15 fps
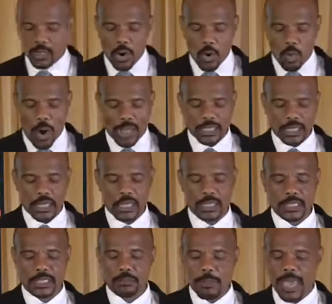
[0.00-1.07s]
what
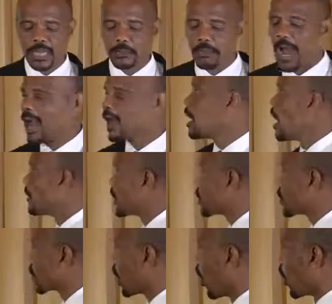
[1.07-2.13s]
is meant by the
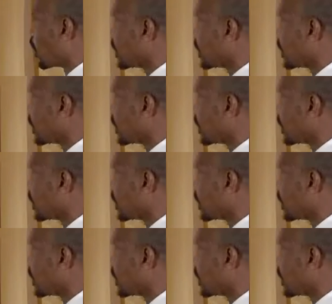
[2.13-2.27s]
soul.